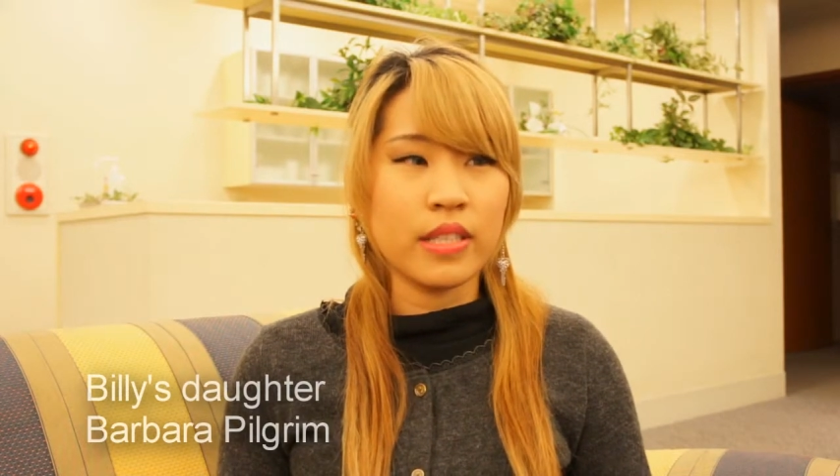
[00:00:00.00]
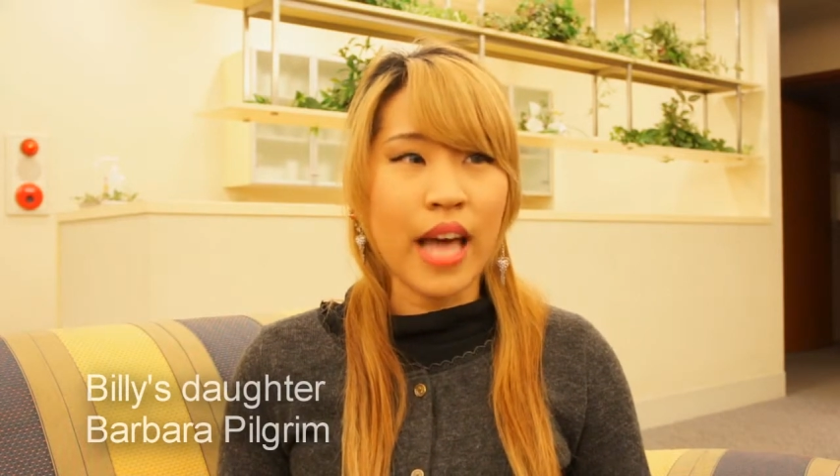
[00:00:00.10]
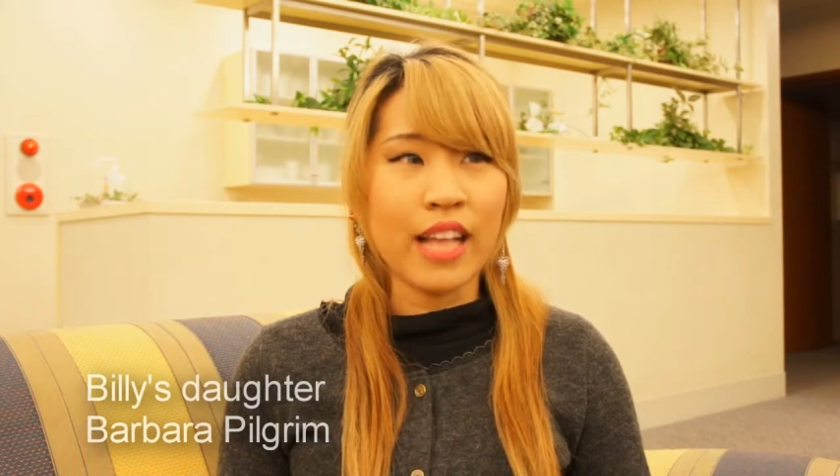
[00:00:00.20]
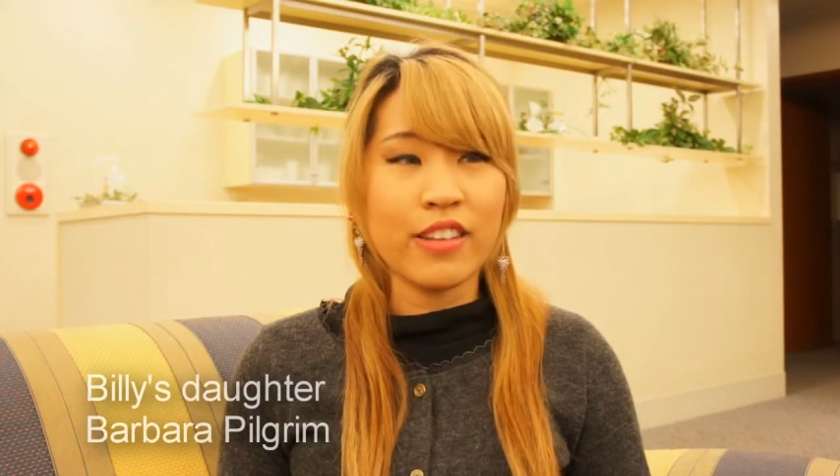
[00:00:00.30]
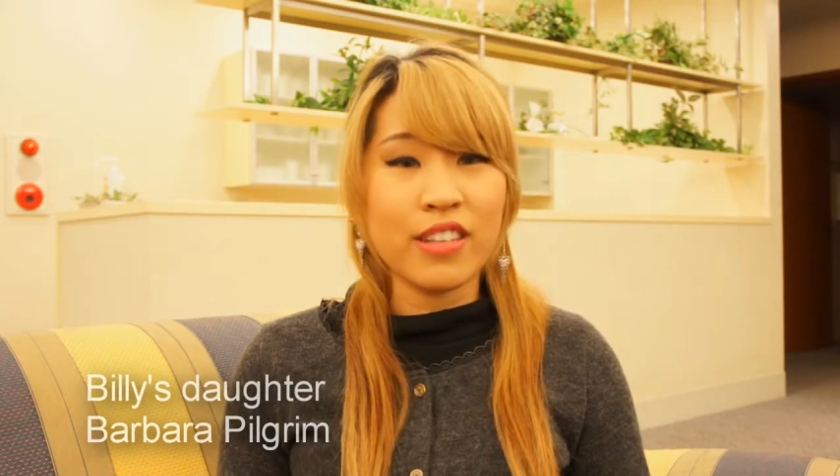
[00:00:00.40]

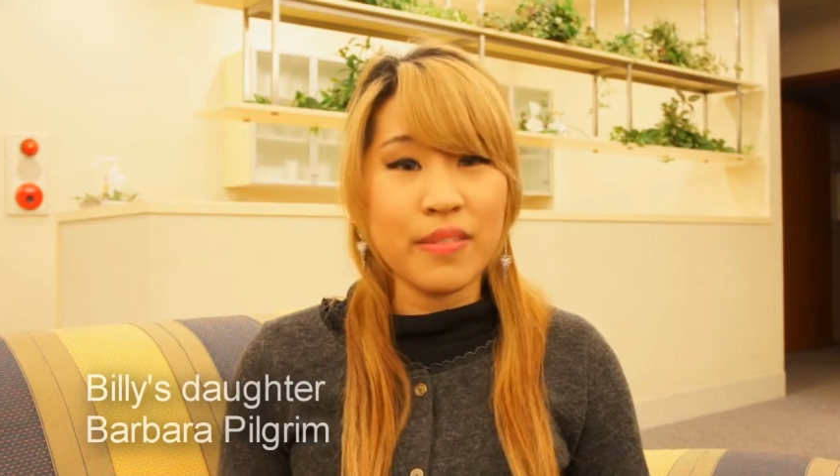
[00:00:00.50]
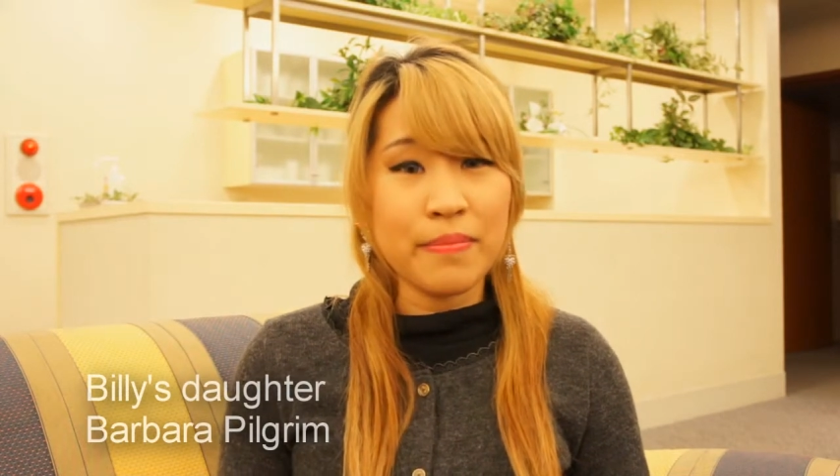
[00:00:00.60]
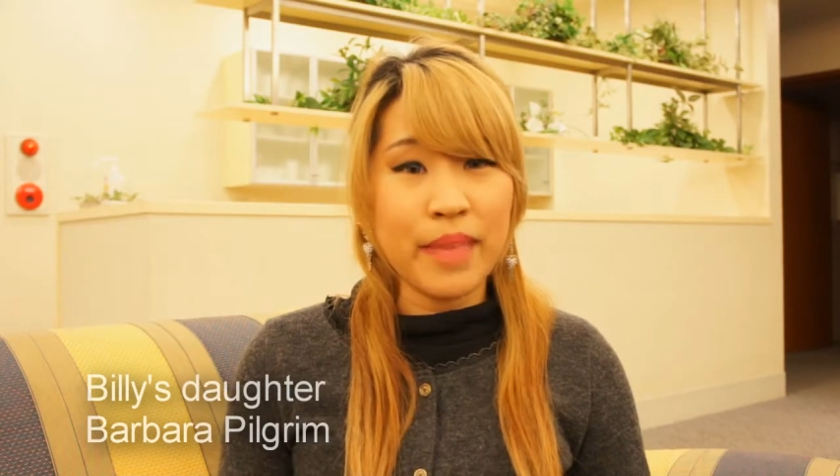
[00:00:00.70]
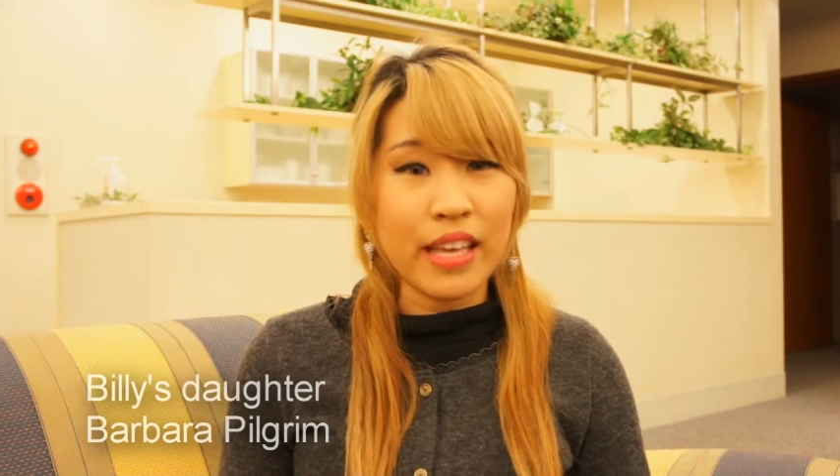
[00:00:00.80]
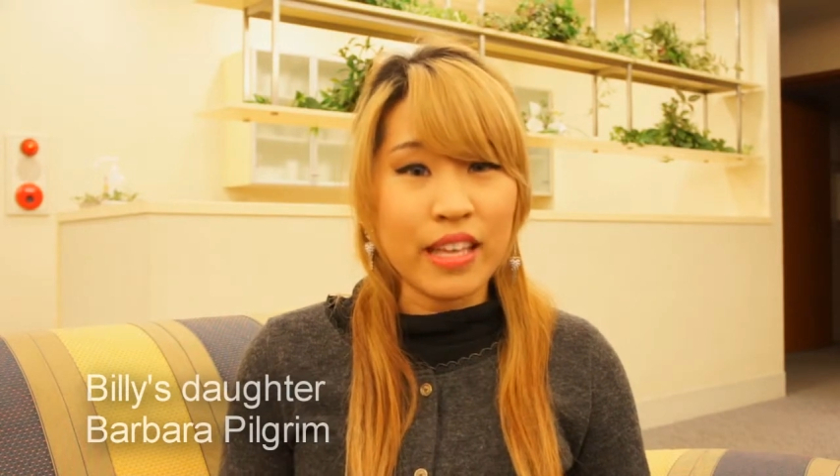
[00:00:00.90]
dad couldn't
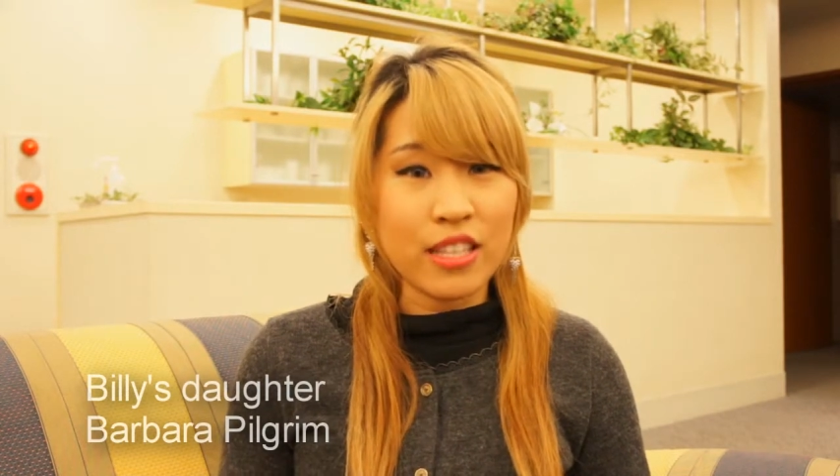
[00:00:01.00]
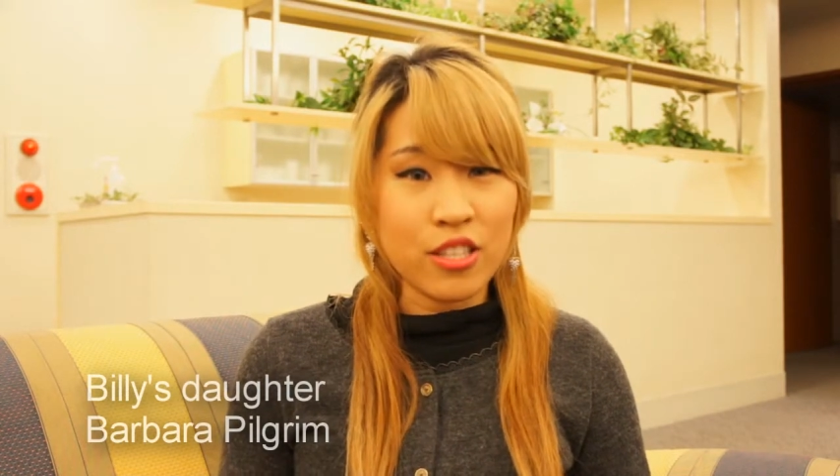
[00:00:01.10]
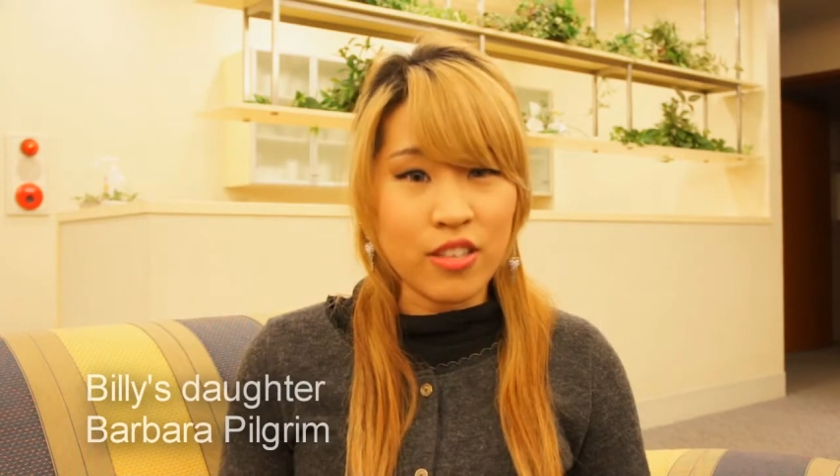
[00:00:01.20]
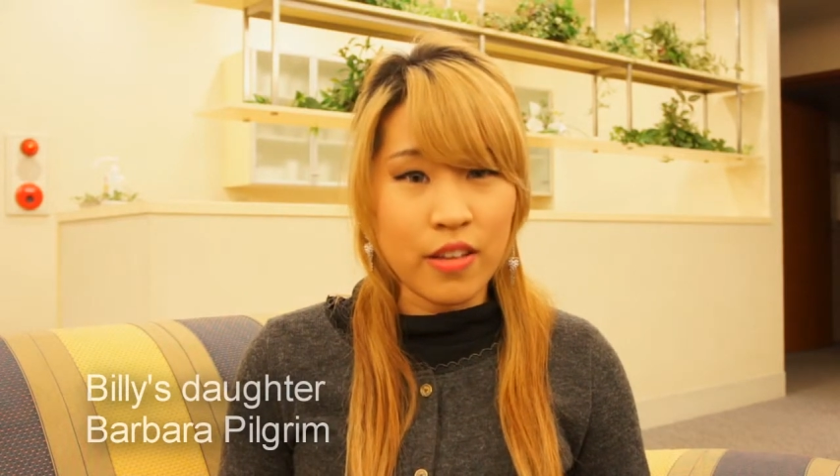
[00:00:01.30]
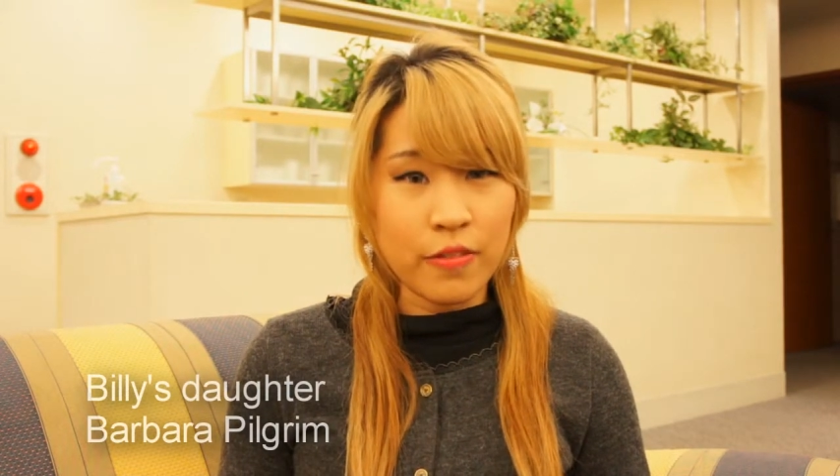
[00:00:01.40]
even make it
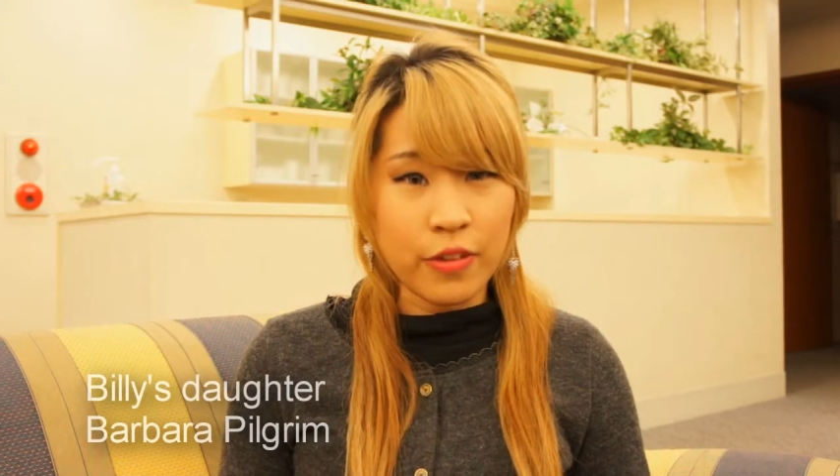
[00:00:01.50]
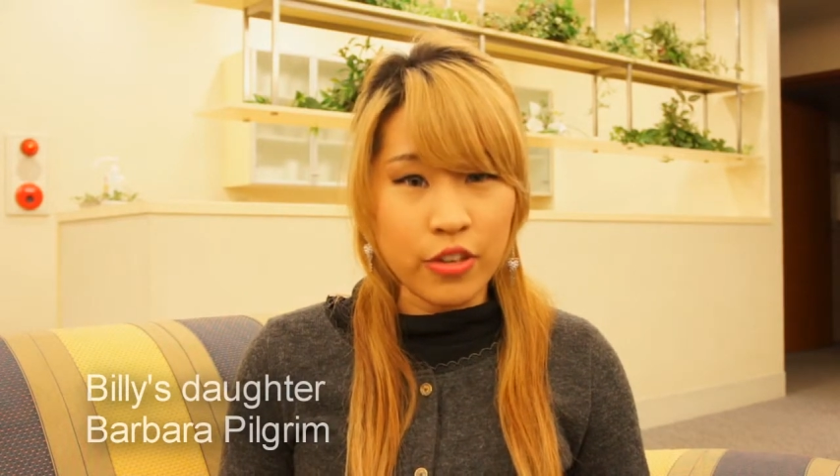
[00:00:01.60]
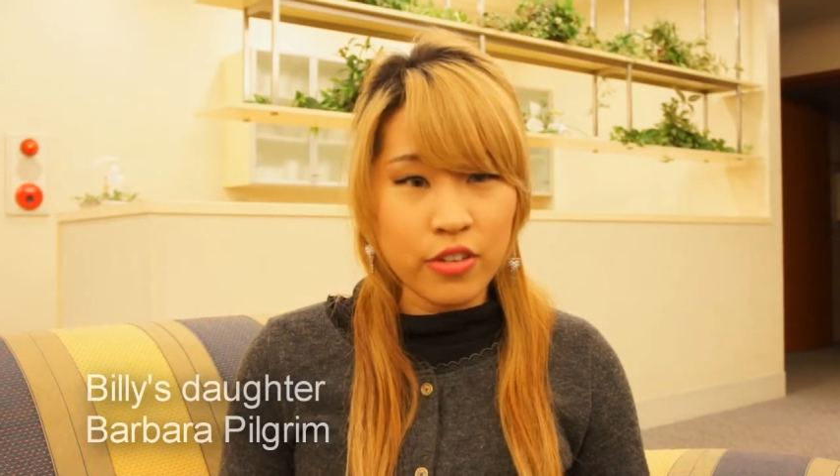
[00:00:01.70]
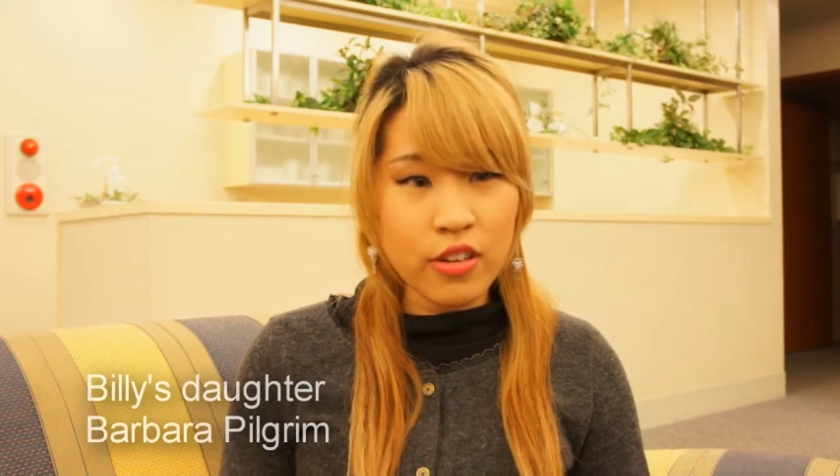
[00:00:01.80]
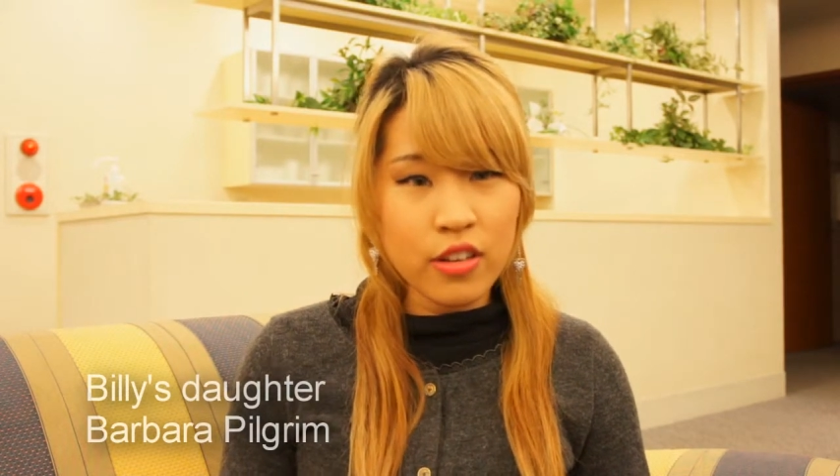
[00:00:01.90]
to the
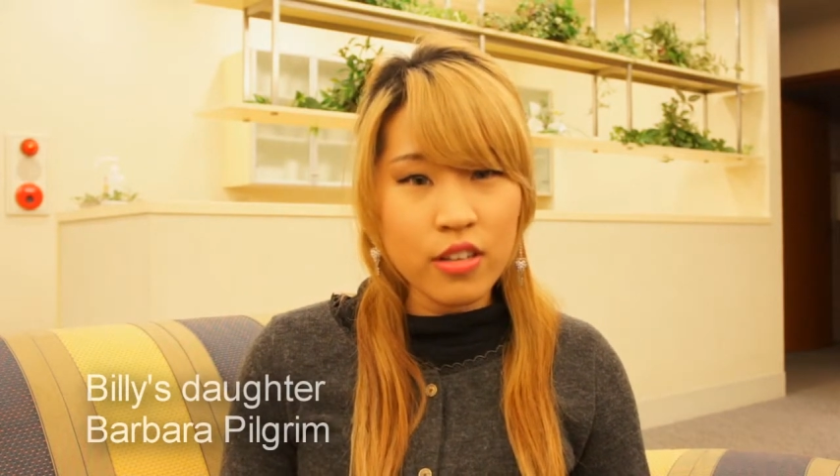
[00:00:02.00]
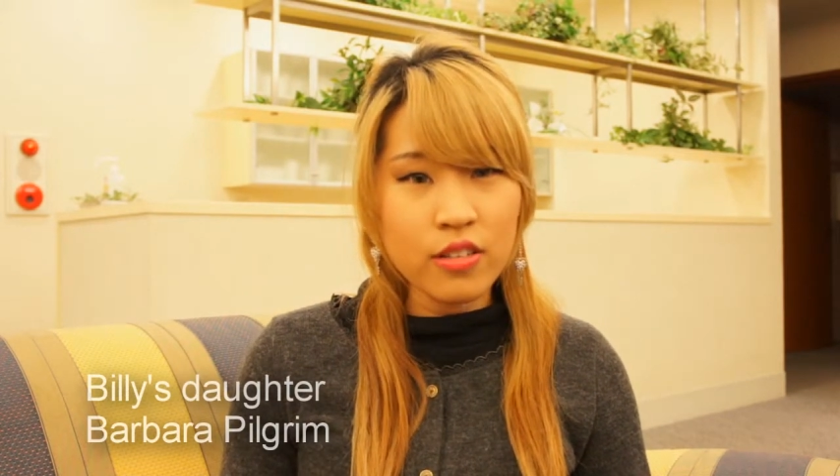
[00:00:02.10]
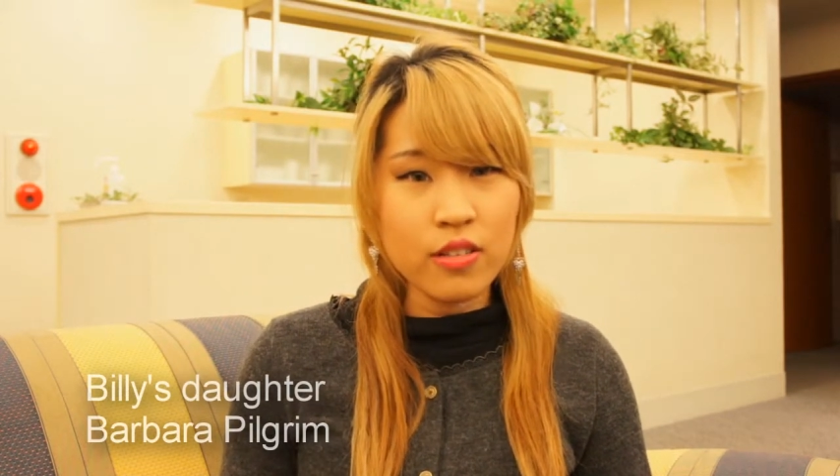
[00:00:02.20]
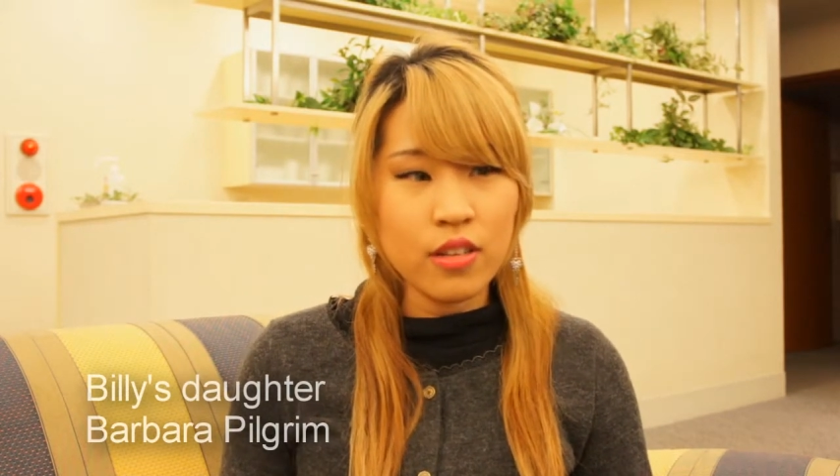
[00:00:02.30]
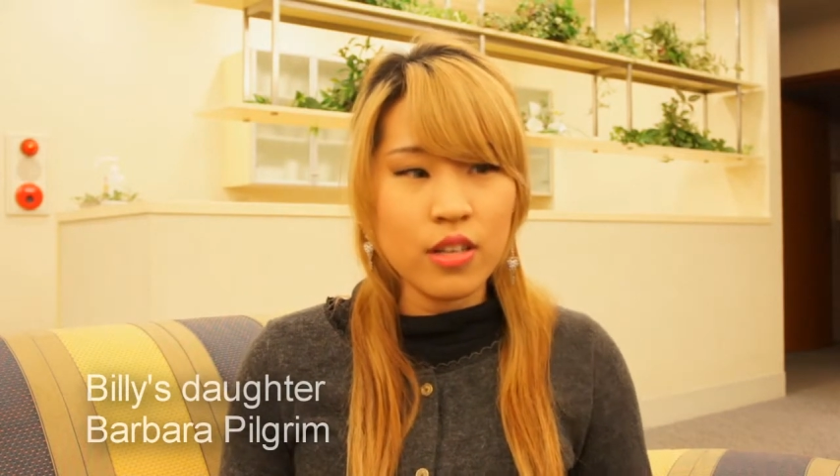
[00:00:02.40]
funeral,